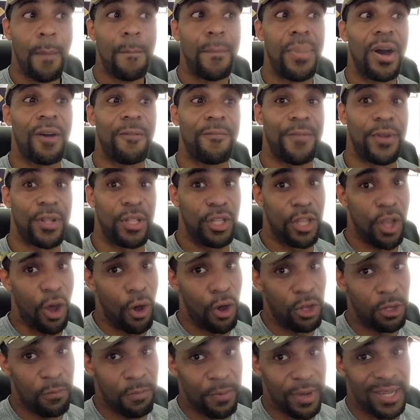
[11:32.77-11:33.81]
But for
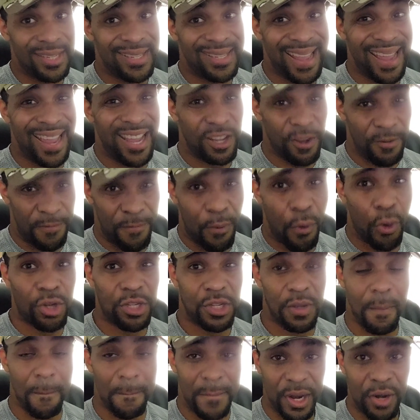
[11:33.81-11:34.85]
those of us that can
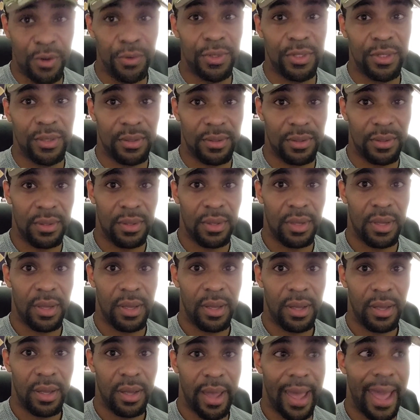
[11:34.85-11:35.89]
afford some boost,
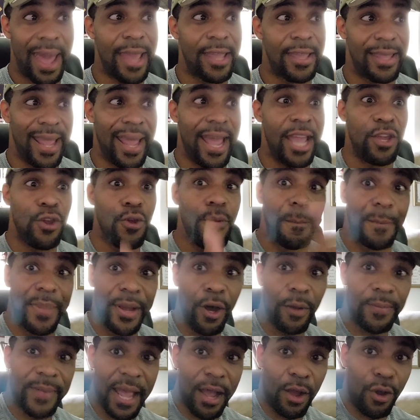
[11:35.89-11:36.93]
and then you
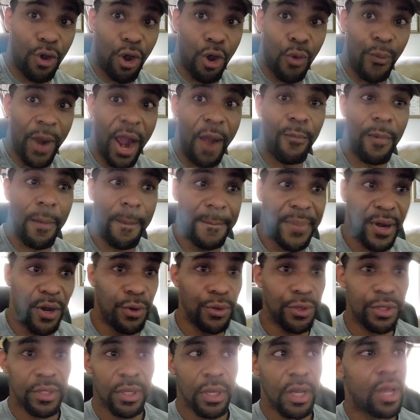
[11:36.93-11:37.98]
build that car right with
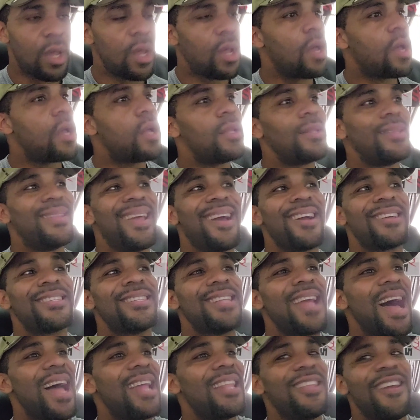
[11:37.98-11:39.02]
boost, there's
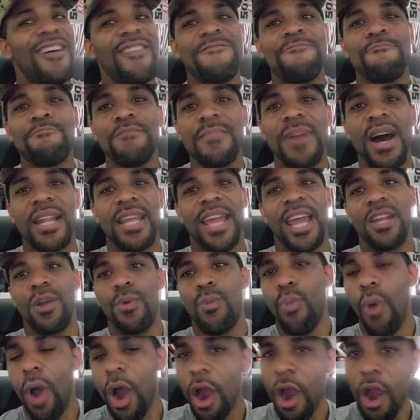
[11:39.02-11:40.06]
not enough money in
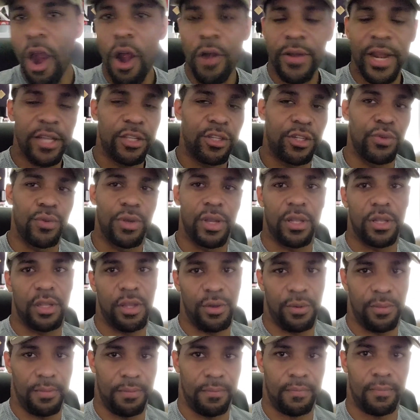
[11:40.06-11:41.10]
the world that you can
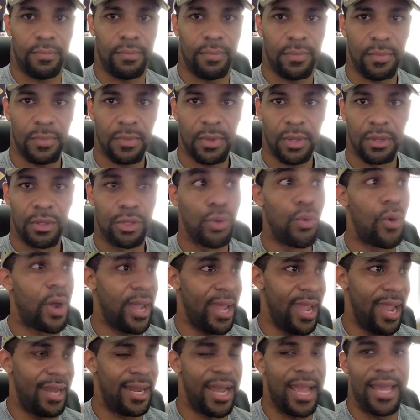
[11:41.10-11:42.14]
do to
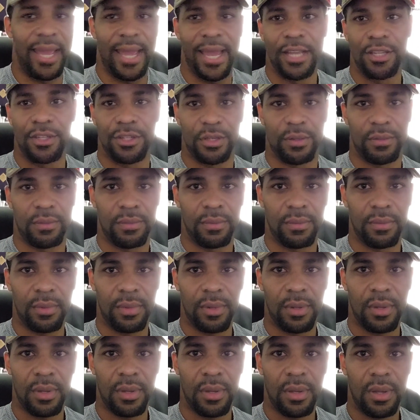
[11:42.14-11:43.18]
an NA engine.
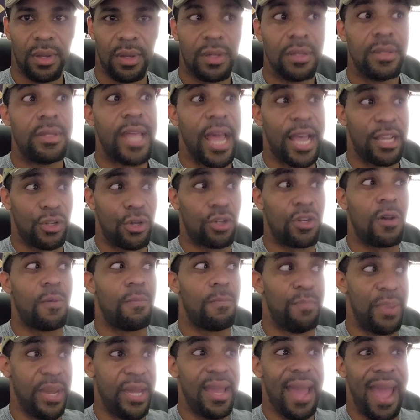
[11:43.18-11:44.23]
That's going to
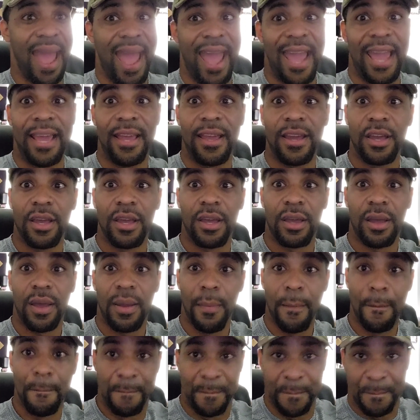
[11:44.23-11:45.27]
be a
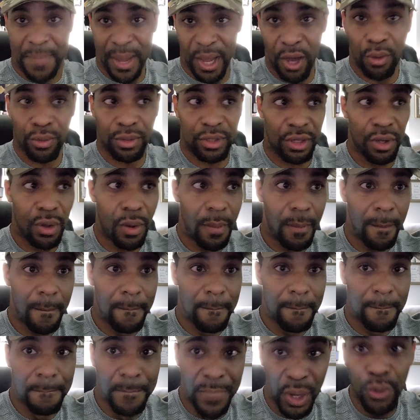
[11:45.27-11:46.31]
built,
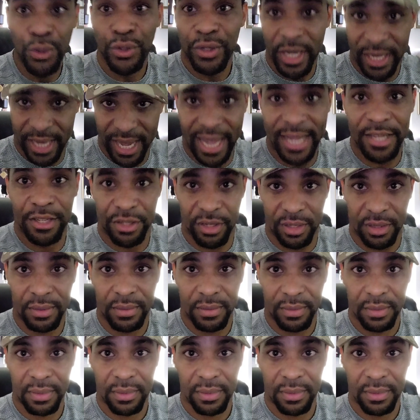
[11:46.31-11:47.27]
boosted engine.